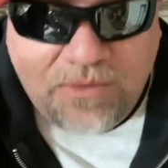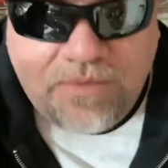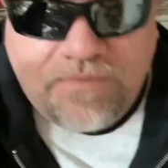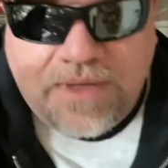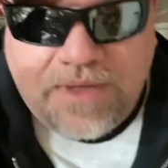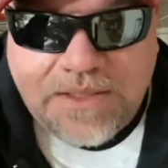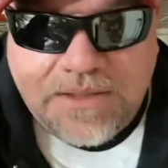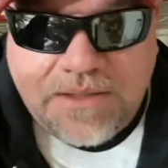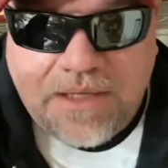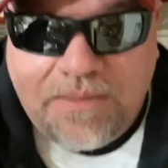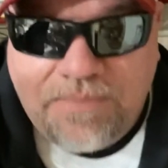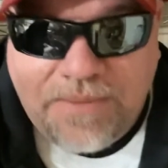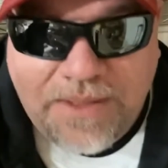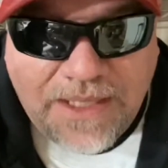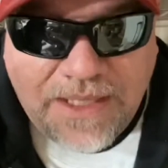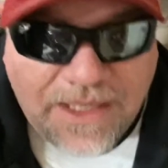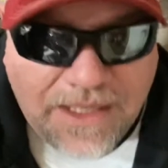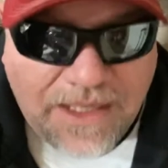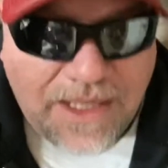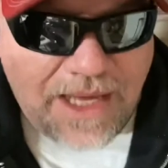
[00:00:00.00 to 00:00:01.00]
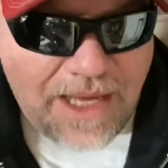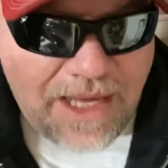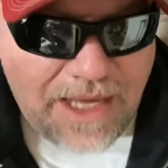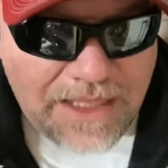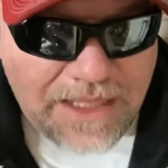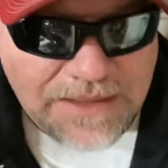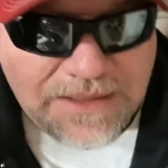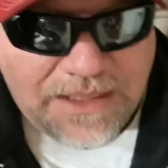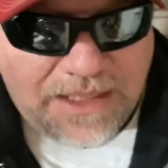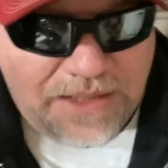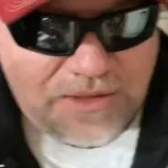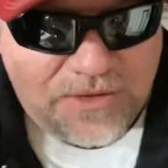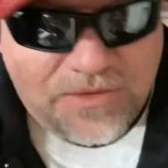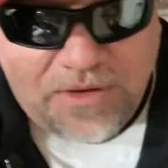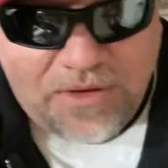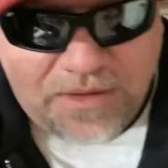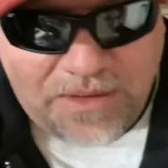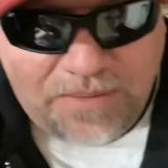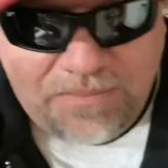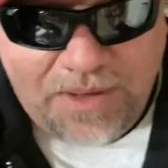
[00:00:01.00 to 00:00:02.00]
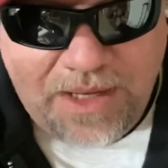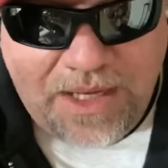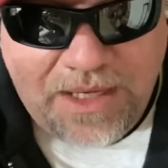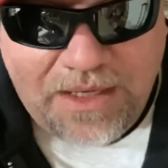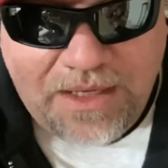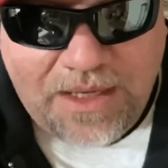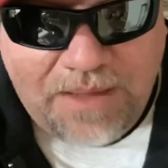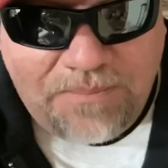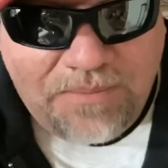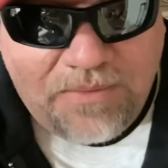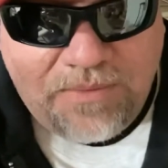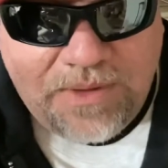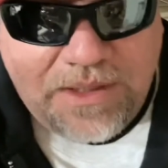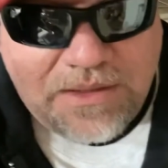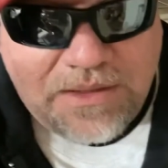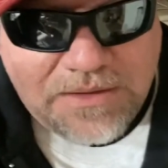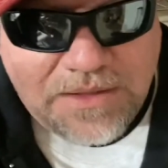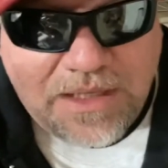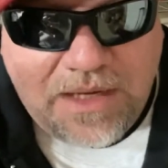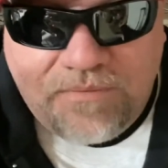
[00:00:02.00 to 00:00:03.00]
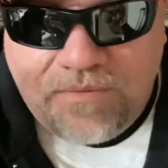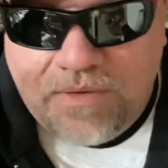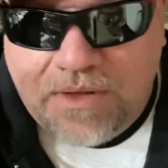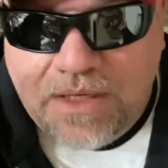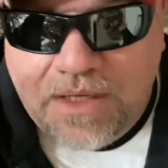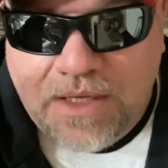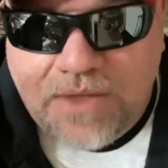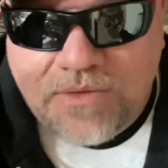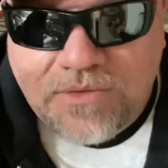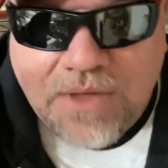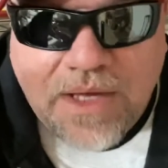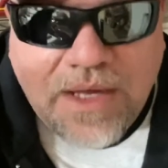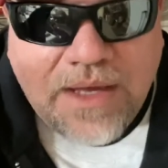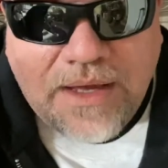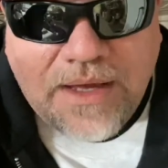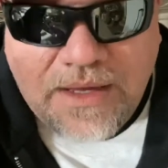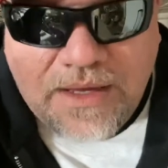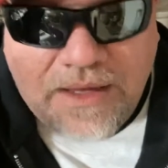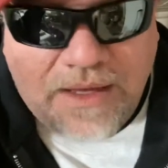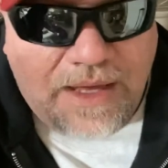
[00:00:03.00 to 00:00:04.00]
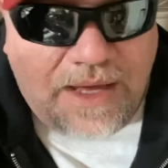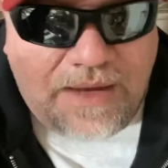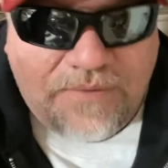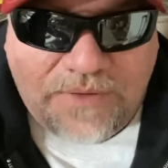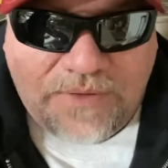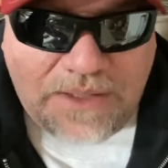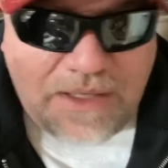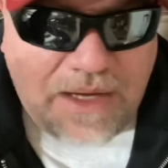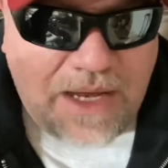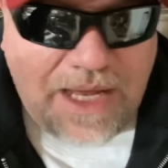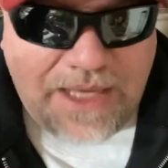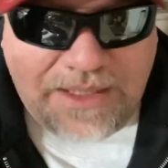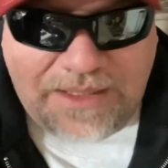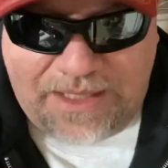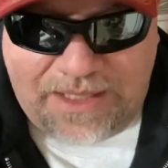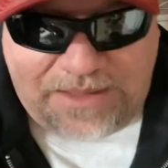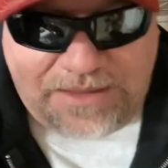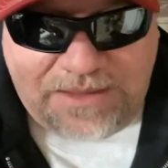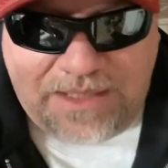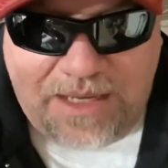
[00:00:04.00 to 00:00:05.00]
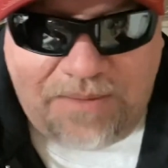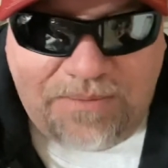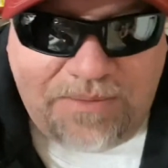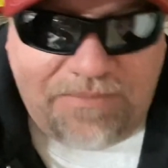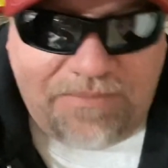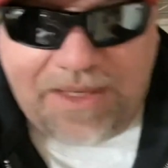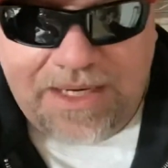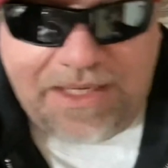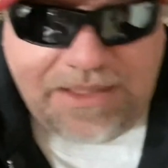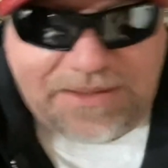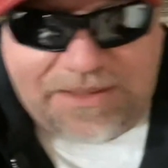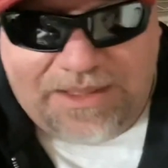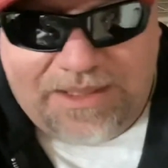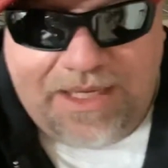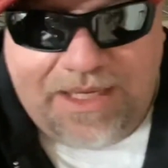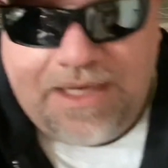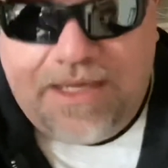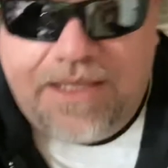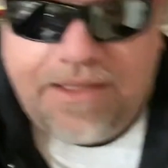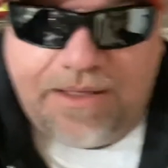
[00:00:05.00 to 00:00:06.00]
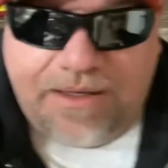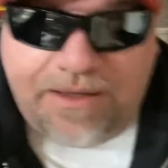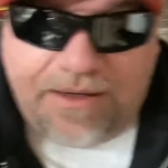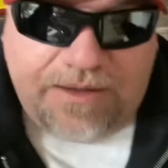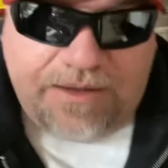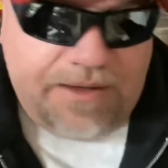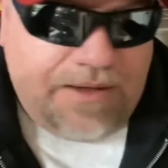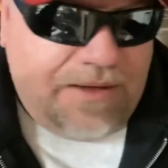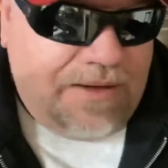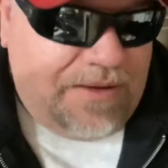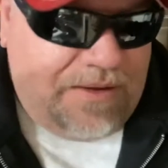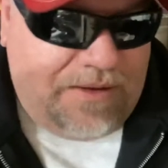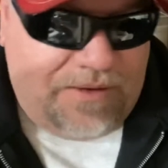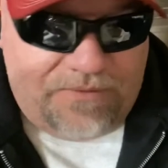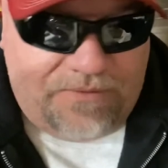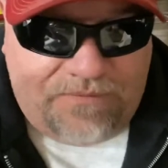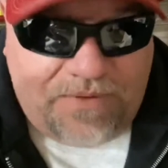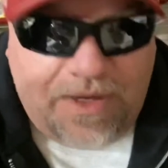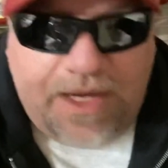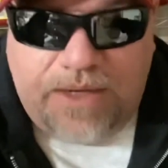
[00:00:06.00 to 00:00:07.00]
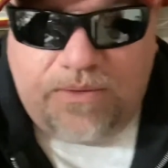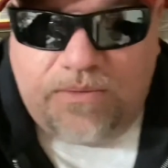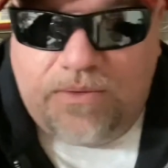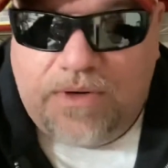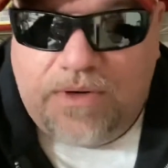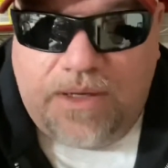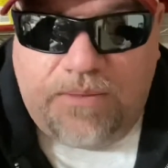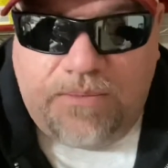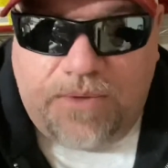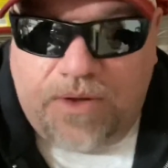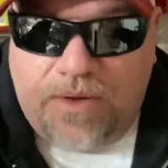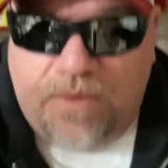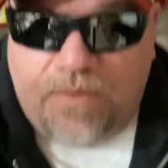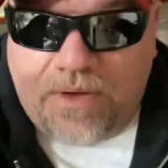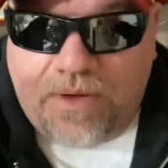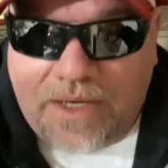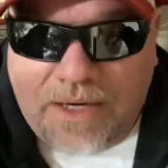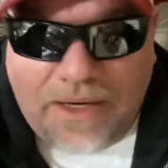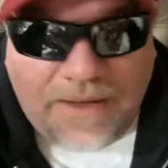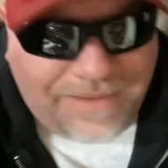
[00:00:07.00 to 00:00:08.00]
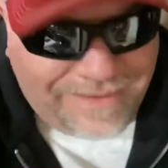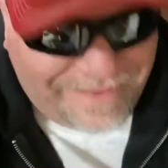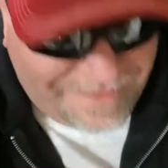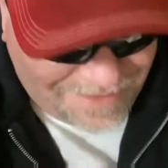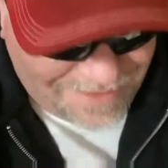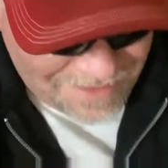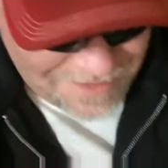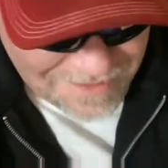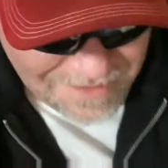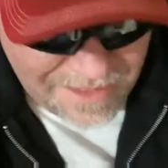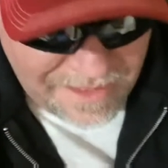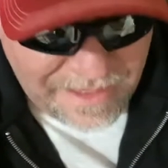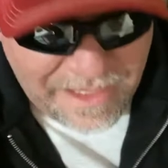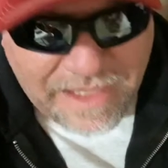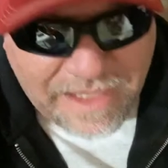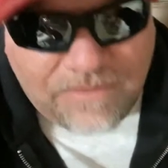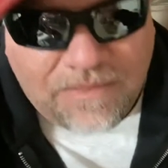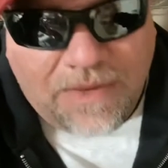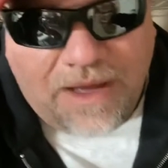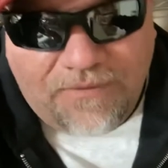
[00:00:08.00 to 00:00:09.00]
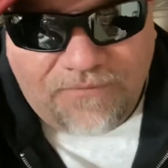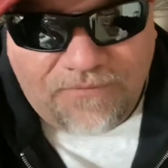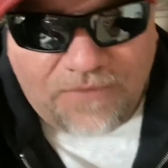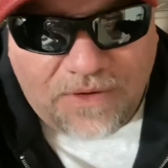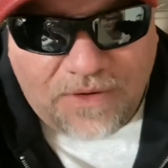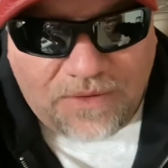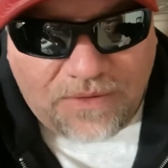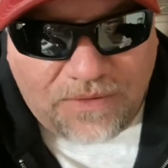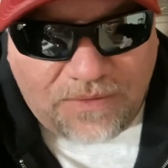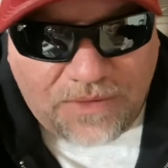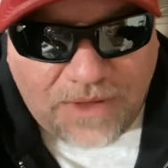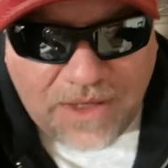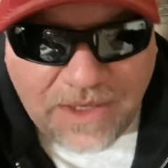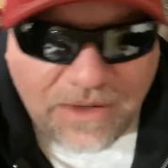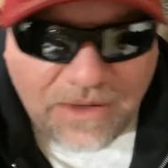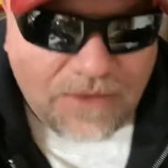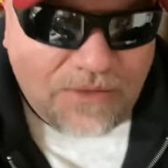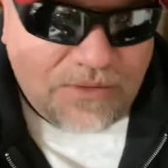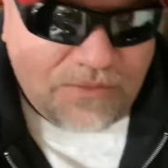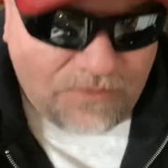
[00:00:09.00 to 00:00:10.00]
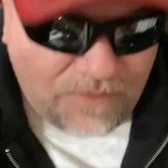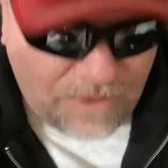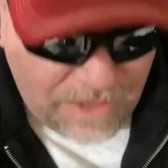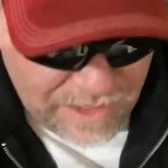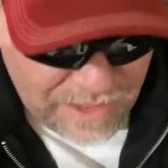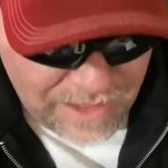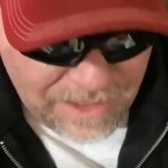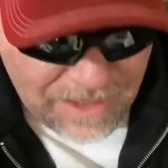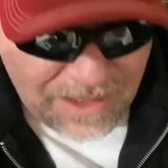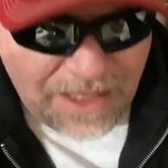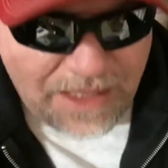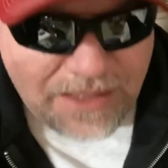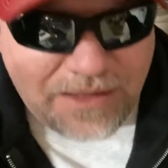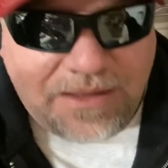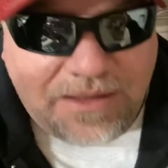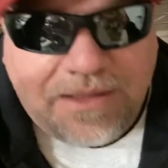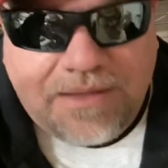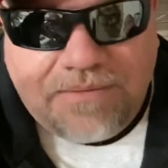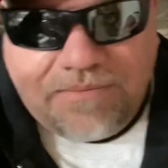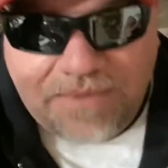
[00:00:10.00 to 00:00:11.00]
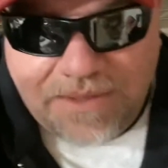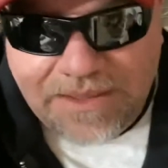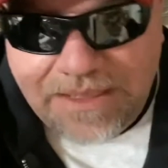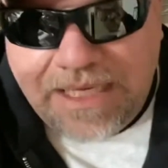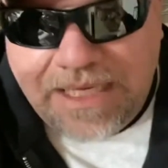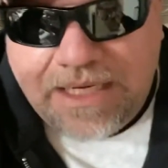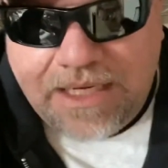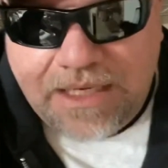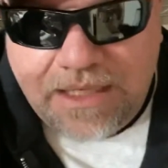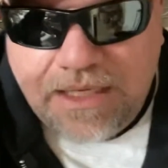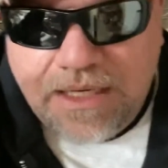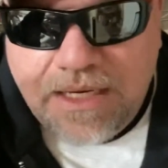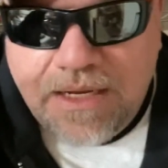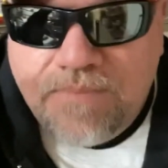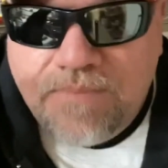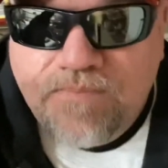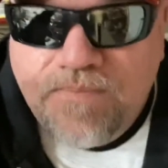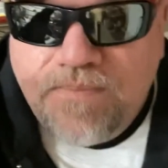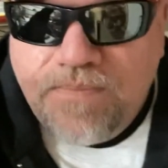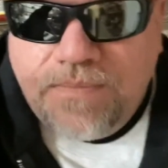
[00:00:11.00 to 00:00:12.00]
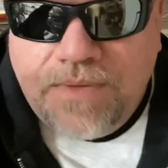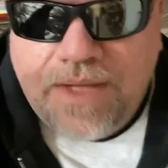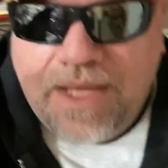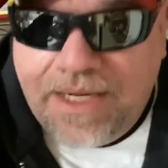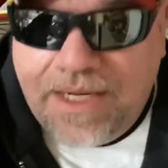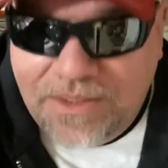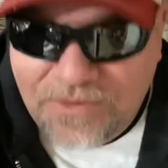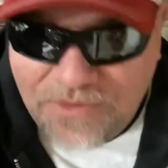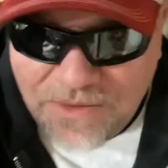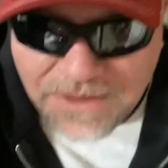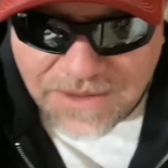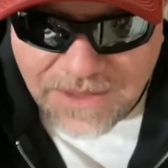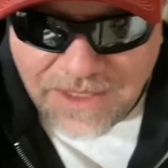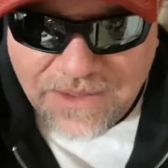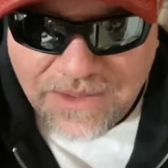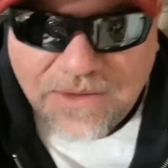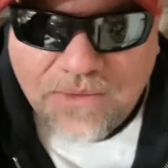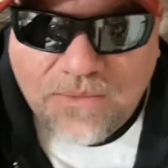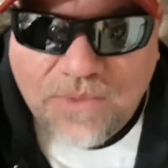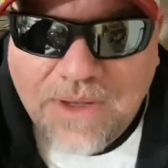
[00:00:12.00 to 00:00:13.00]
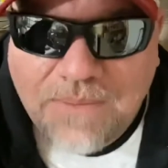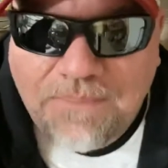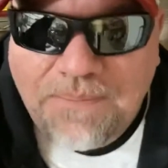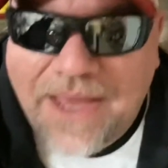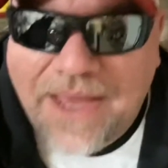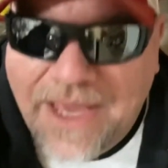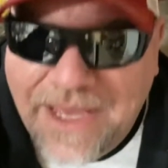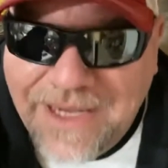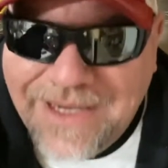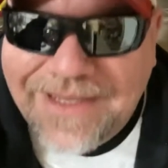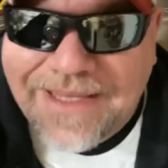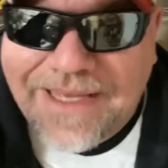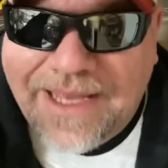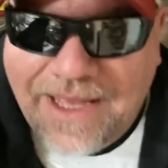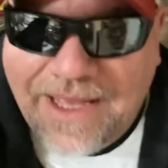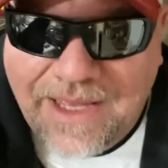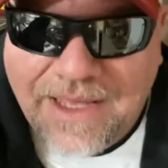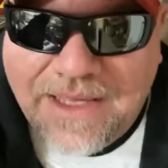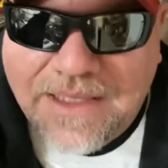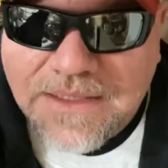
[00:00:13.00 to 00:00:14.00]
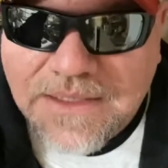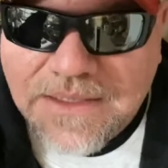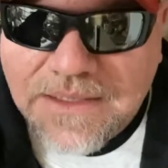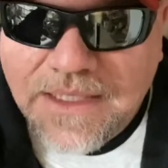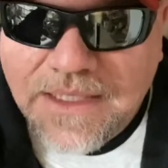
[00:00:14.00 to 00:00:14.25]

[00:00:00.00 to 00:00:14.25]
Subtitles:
I stop and get gas and I start the bike up, or we stop for lunch, every time it takes a couple minutes to get in there, find where I'm going, disconnect my phone, reconnect the Cena, and it's a real pain in the ass.